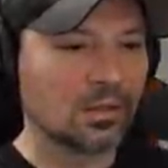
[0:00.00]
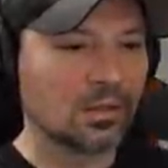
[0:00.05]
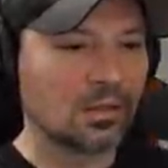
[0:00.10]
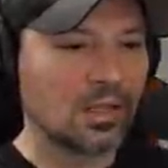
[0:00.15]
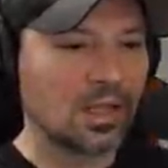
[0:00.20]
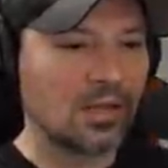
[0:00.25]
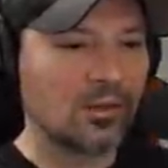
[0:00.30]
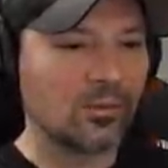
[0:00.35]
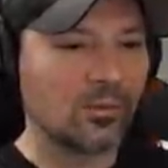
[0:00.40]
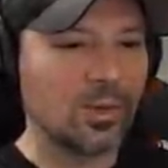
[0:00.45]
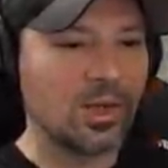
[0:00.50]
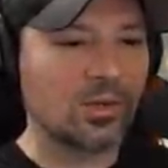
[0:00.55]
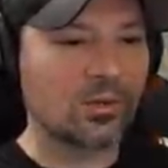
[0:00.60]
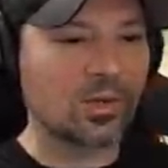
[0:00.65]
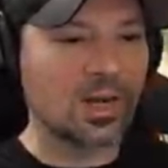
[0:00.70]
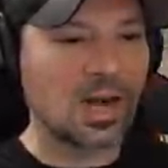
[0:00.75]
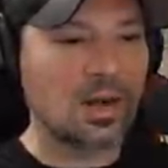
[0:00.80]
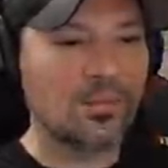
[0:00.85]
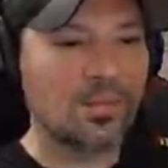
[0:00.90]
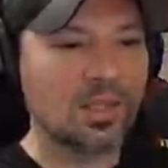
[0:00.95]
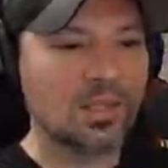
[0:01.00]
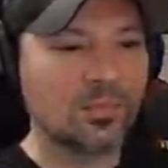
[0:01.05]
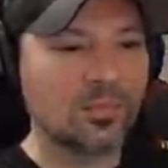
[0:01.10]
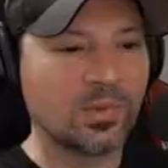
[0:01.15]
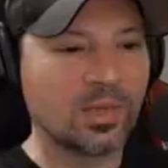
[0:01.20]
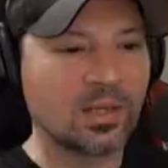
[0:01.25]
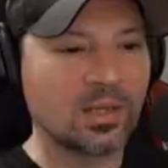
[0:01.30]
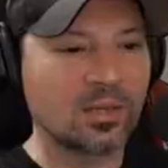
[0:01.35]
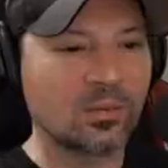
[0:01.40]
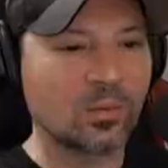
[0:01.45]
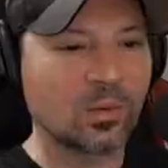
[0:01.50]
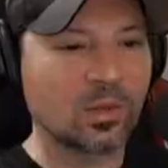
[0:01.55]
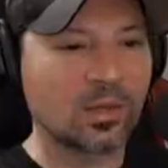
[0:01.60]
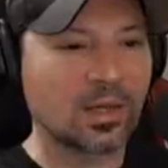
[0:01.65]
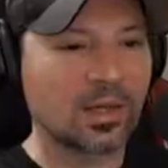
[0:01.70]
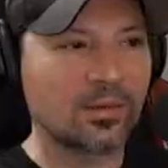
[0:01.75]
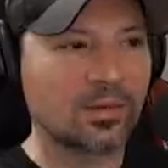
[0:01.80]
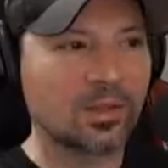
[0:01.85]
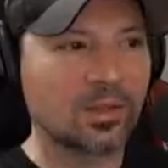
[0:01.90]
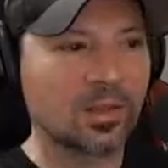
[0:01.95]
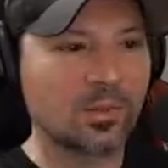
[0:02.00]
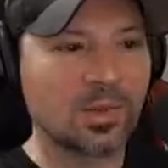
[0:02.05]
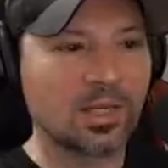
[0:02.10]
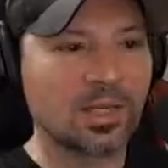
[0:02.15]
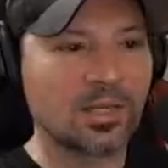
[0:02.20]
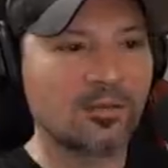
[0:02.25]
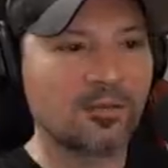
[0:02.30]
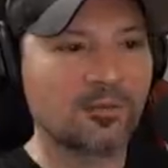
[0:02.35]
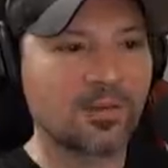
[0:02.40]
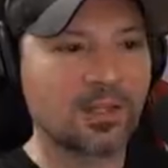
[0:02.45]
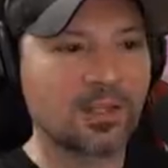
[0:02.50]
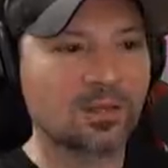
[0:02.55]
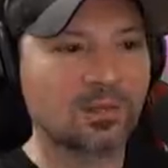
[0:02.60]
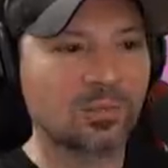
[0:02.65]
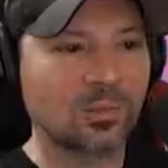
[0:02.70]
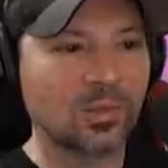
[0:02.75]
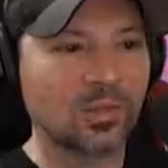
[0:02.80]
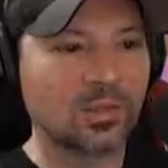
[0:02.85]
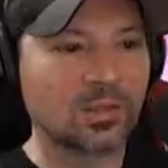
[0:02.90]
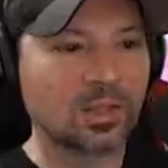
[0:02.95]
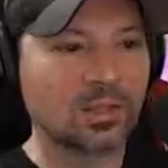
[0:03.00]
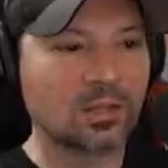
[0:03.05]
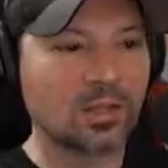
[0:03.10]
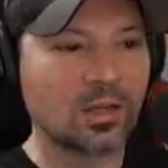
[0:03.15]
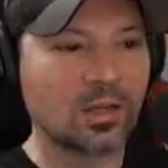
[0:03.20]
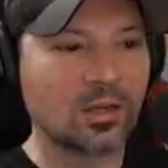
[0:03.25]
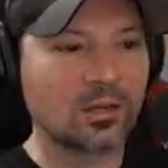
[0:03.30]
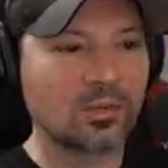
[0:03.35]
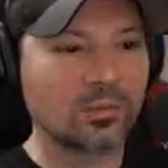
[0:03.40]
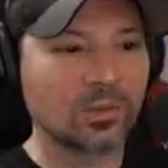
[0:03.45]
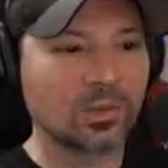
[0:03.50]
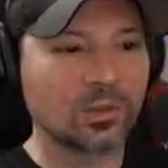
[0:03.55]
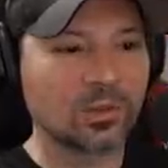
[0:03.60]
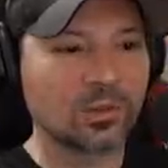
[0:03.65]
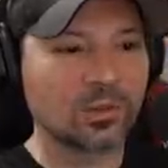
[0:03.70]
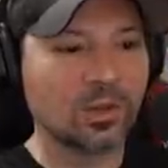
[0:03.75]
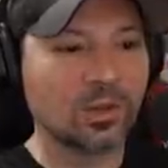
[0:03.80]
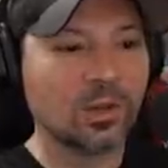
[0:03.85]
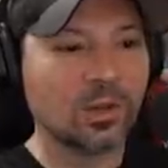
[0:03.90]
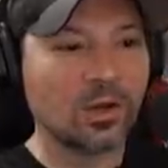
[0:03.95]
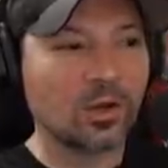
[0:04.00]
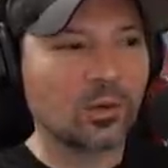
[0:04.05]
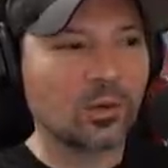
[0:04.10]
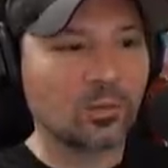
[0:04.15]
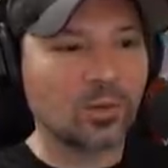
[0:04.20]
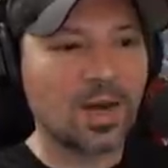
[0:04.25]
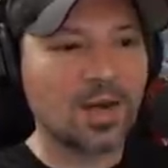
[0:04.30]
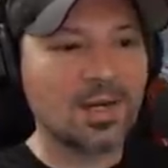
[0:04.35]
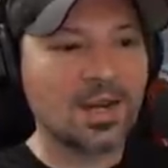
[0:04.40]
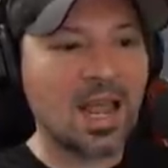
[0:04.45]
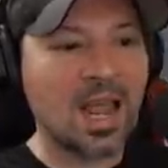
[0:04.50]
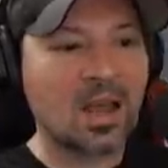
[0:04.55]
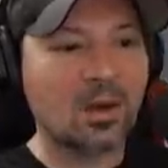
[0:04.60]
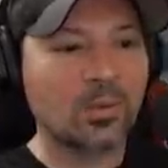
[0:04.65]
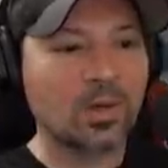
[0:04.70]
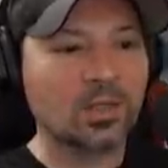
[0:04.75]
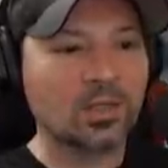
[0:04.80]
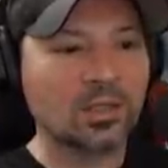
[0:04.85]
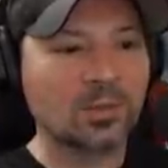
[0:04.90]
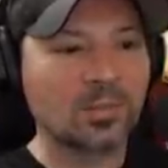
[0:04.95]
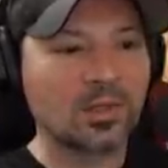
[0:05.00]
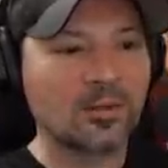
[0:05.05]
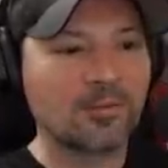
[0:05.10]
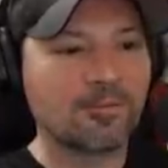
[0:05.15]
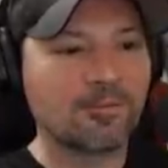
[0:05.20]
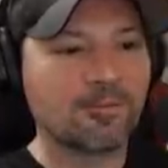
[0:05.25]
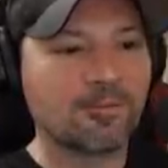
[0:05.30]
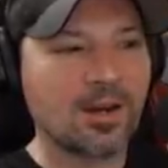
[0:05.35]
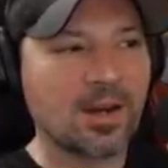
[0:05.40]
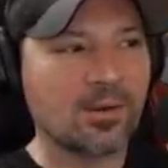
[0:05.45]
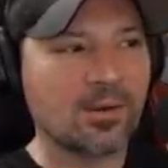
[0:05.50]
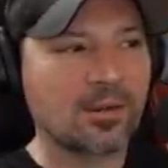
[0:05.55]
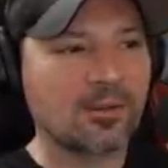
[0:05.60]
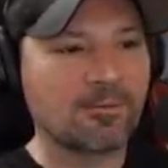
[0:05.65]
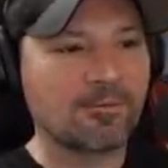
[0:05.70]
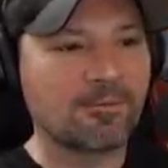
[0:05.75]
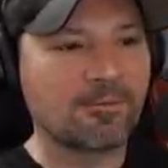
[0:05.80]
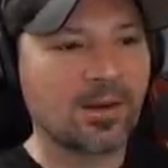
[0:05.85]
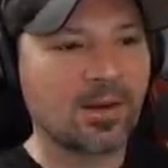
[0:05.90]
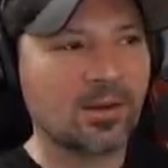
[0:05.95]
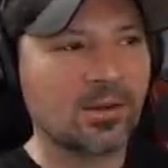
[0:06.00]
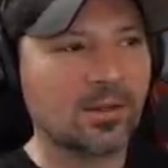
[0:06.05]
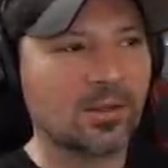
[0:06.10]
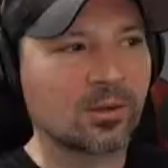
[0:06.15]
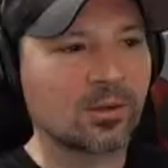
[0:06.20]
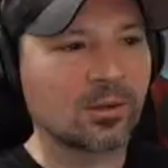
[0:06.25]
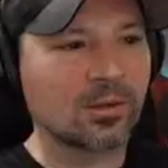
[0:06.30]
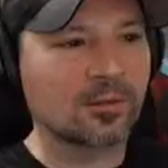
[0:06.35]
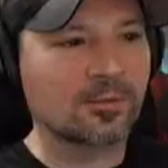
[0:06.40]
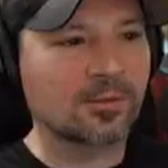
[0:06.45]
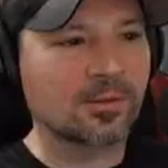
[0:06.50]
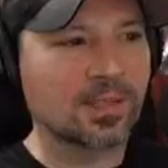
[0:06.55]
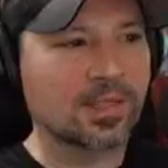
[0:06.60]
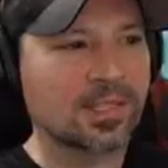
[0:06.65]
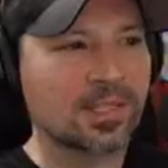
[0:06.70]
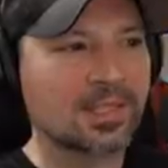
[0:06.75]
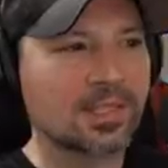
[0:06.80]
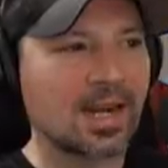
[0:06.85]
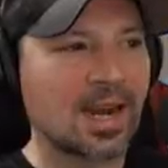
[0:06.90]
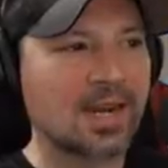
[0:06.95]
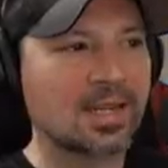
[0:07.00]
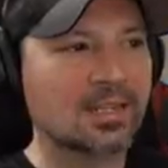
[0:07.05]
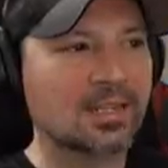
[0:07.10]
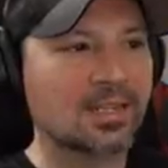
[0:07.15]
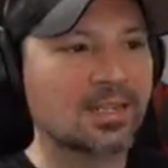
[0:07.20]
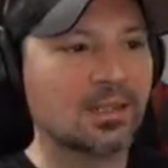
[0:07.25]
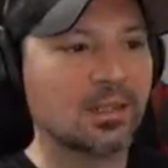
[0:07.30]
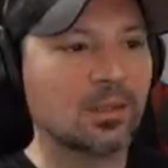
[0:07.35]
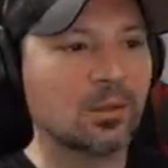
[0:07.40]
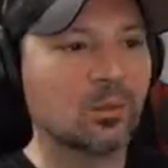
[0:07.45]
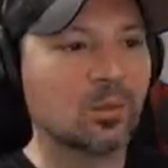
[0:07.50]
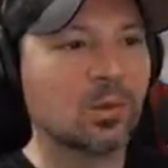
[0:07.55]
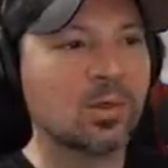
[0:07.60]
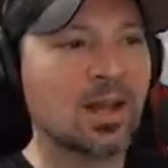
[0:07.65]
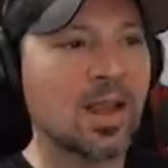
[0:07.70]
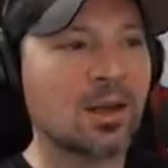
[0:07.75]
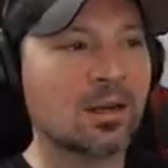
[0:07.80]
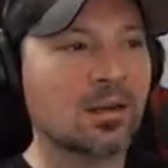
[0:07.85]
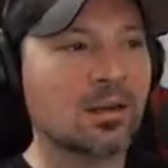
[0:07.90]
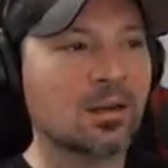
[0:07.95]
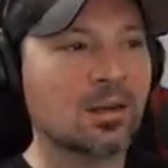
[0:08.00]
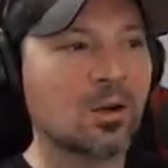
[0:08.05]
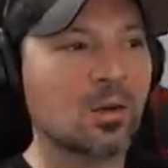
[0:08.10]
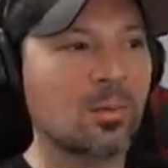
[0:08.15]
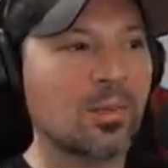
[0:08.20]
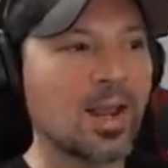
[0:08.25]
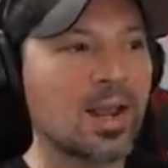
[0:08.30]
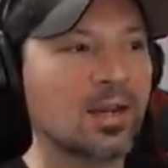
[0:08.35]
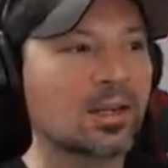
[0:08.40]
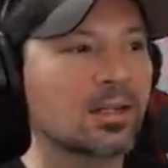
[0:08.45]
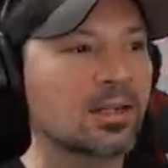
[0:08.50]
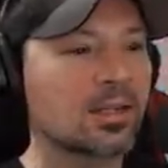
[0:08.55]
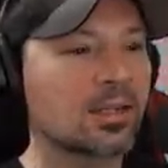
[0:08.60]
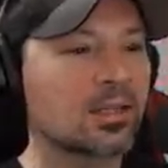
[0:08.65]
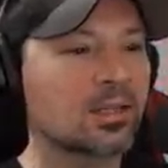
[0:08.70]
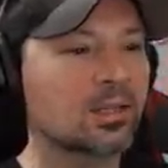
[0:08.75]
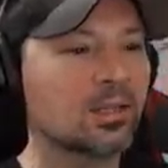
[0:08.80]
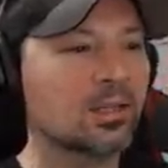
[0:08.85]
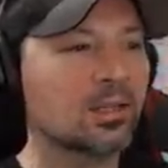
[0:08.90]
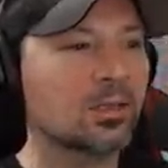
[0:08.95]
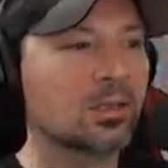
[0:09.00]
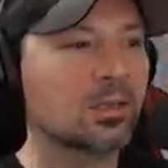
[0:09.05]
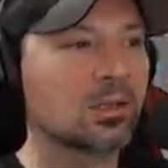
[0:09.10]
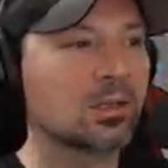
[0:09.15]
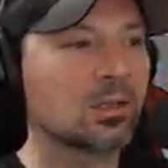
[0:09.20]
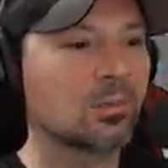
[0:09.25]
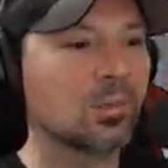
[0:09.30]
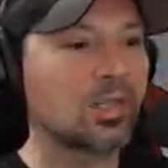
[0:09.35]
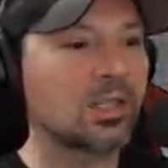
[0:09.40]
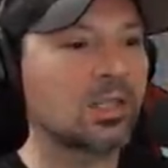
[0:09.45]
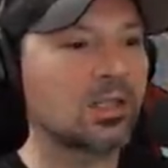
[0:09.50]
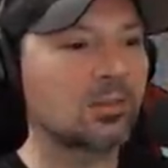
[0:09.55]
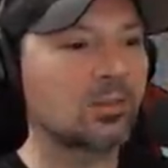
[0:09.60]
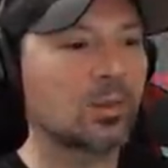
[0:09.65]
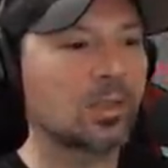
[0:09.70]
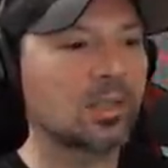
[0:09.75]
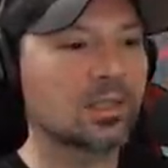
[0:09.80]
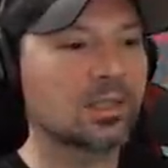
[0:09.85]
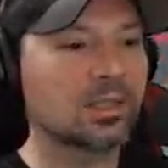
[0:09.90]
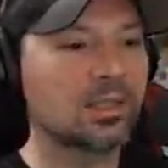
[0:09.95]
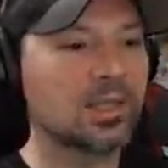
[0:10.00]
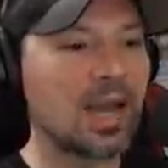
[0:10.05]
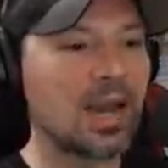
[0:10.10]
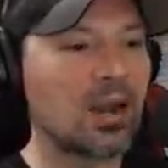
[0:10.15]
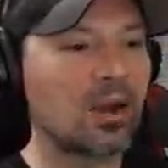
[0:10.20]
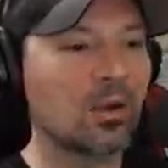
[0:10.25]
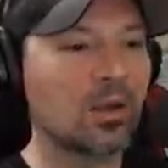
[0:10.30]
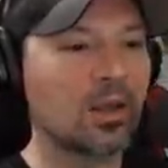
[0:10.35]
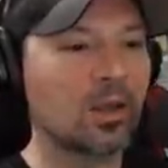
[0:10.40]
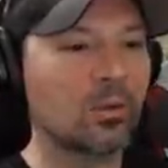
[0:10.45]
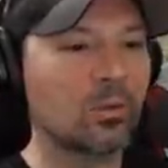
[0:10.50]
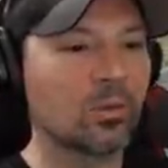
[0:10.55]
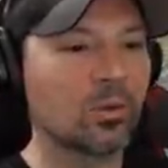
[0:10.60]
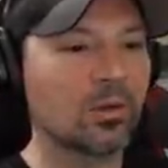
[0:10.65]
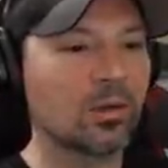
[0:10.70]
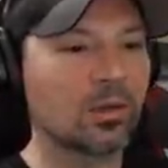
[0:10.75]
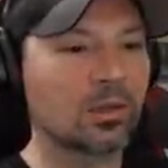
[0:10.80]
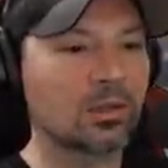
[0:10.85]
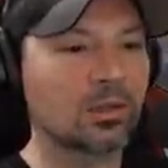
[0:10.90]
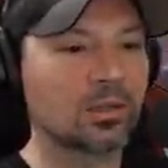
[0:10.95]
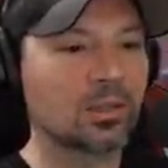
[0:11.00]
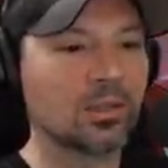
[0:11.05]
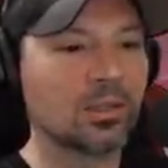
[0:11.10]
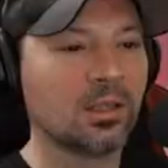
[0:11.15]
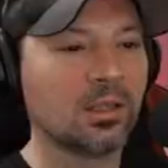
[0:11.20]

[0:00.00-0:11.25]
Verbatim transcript: If we grab this beacon, we're going to have so many defense points, it's unreal. Right now, we should be very, very hard for these guys to kill. We're not going to go back into the shield because we just want to see how it works.